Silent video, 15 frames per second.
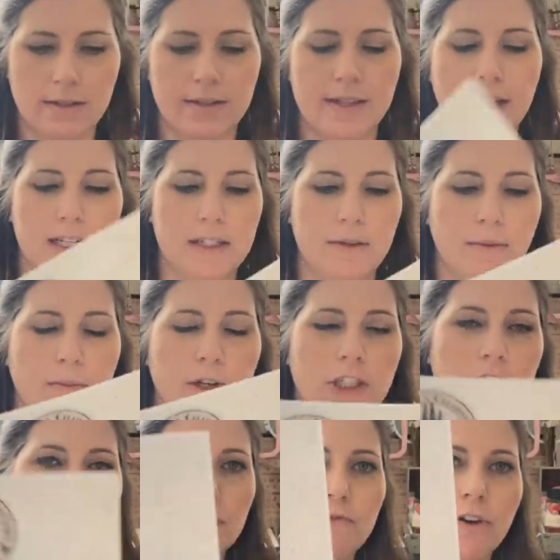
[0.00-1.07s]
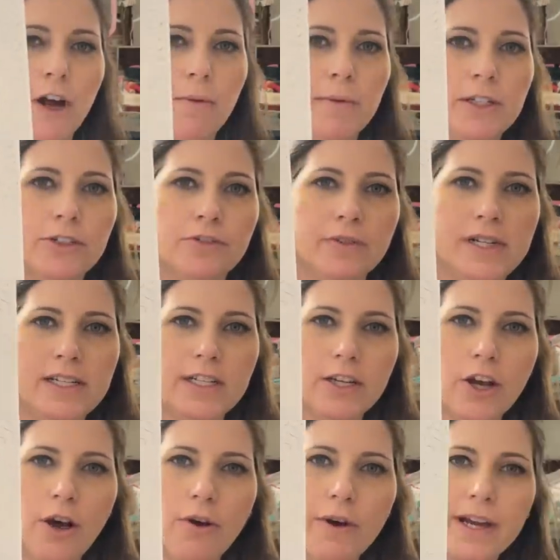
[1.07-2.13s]
this, which is from Teresa
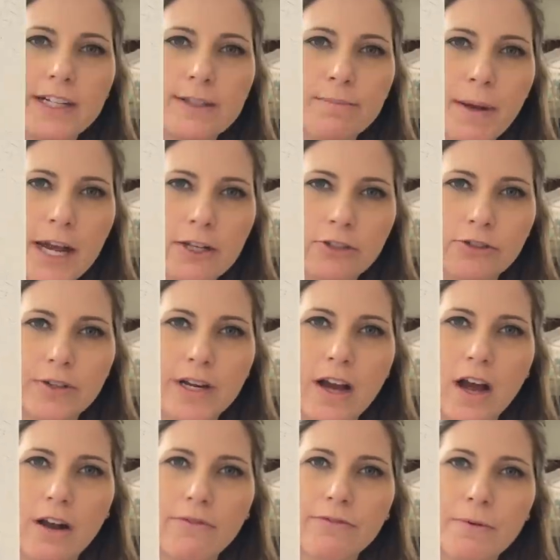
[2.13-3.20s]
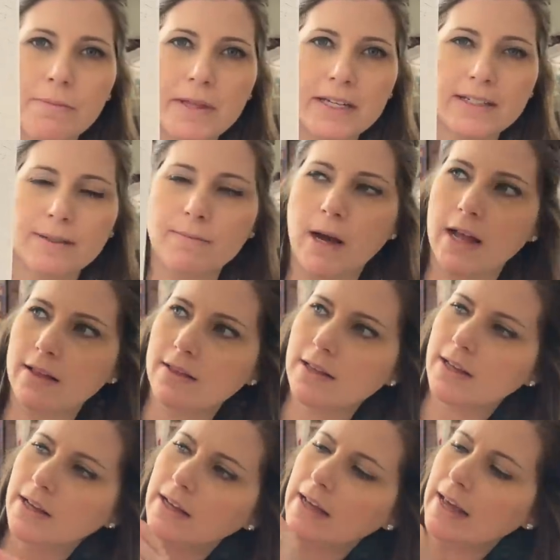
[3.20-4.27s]
Kogut's Patreon from this month.
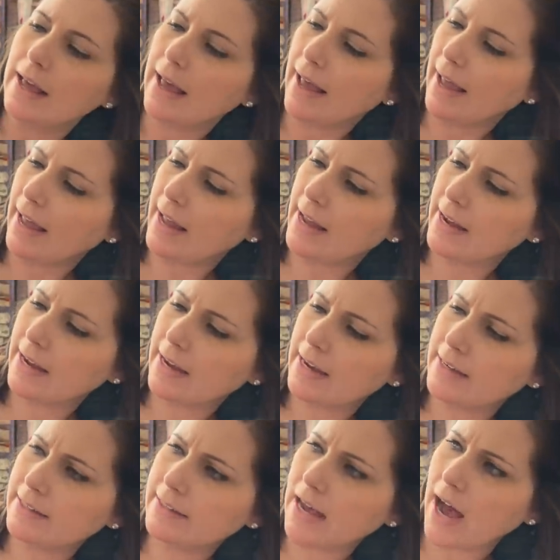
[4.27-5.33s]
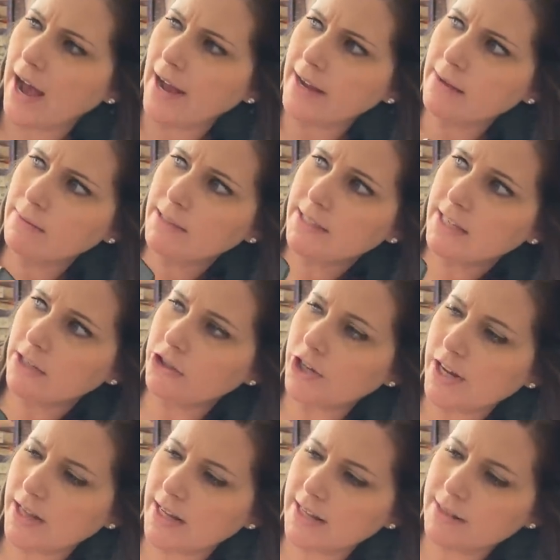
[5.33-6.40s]
And I am
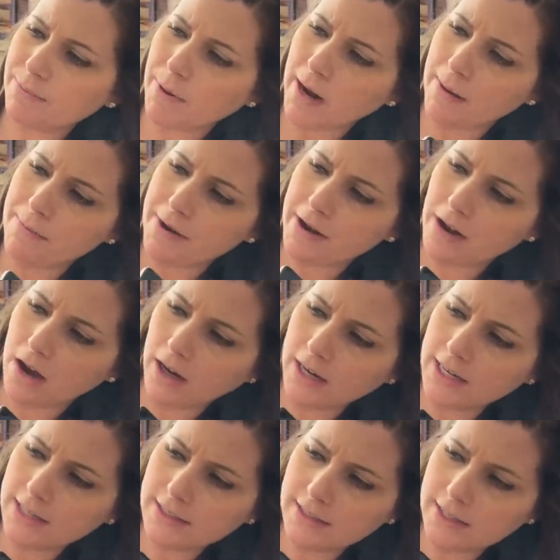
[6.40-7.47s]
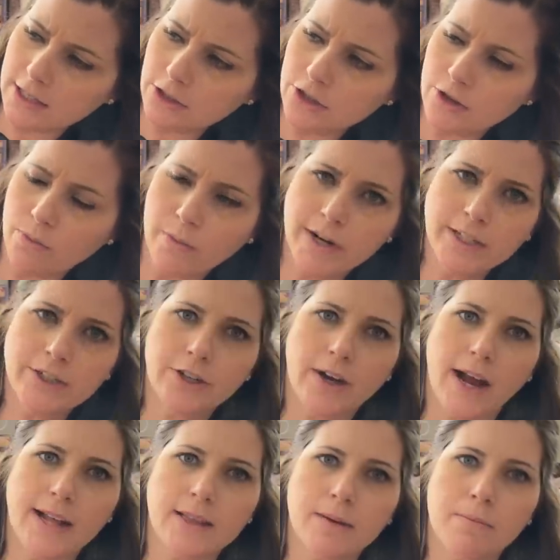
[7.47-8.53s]
stitching this, but I'm not gonna stitch the winter
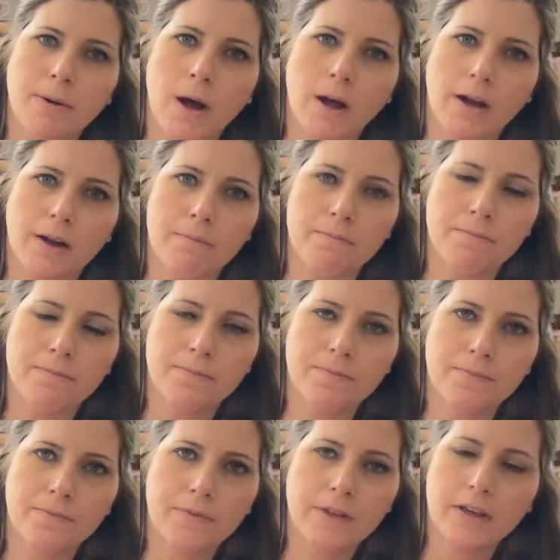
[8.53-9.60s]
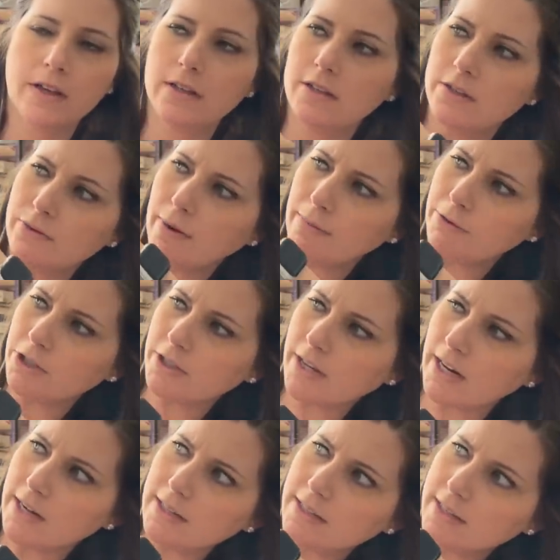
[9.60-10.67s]
at the bottom. So I'm just
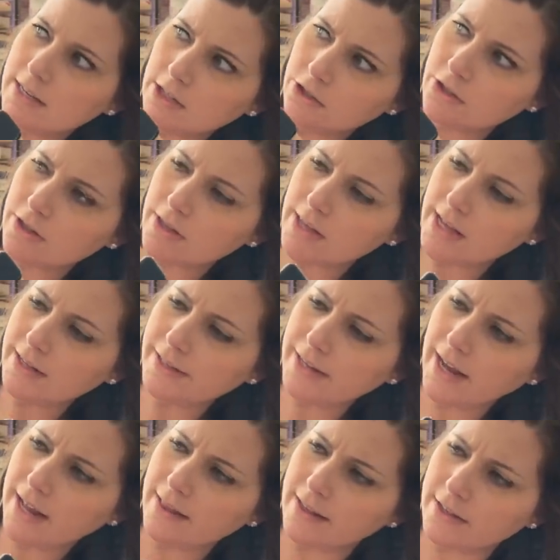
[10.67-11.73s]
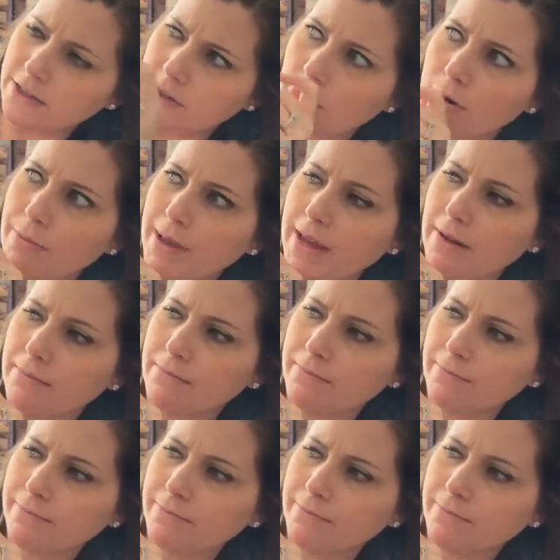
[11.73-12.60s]
gonna stitch this and the snowman.